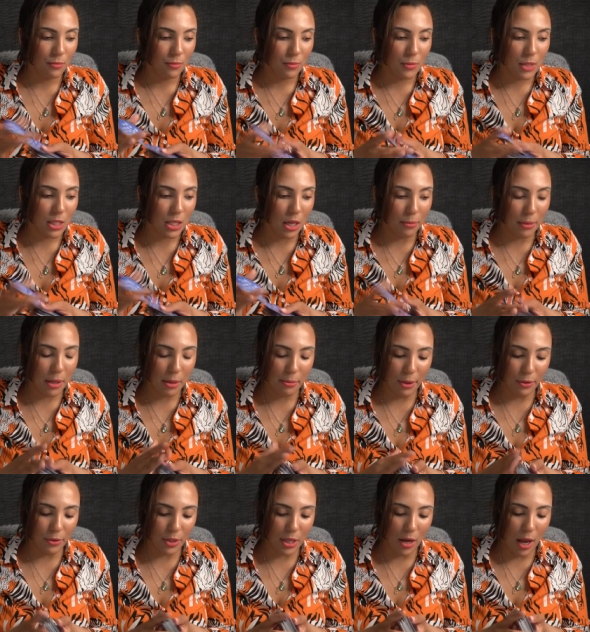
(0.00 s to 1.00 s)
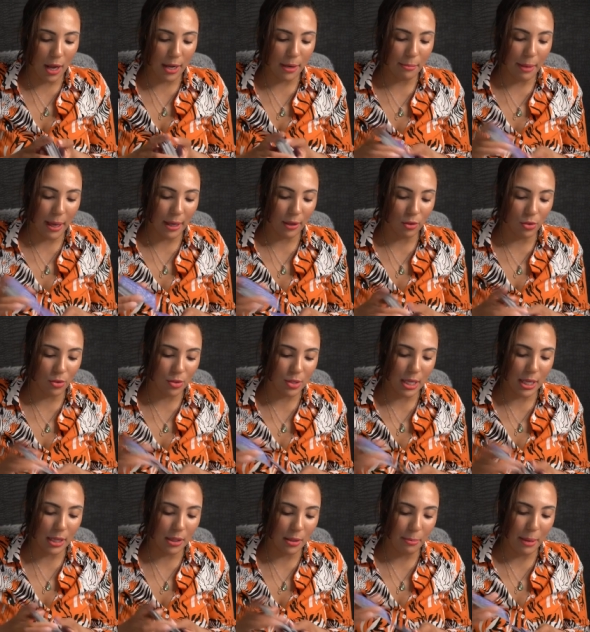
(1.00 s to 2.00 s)
Tell me about the Nine of Pentacles
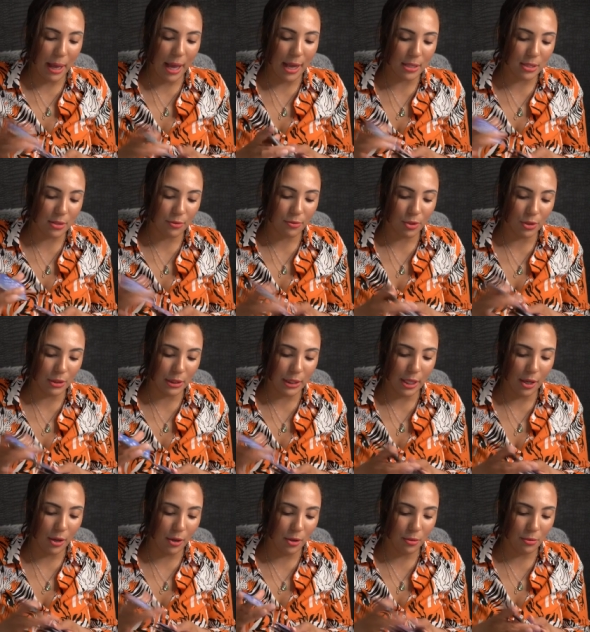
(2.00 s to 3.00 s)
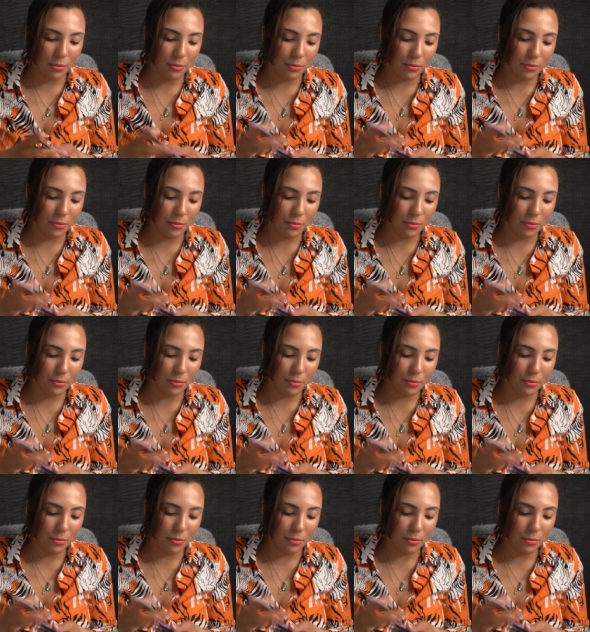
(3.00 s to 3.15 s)
in the past for Leo.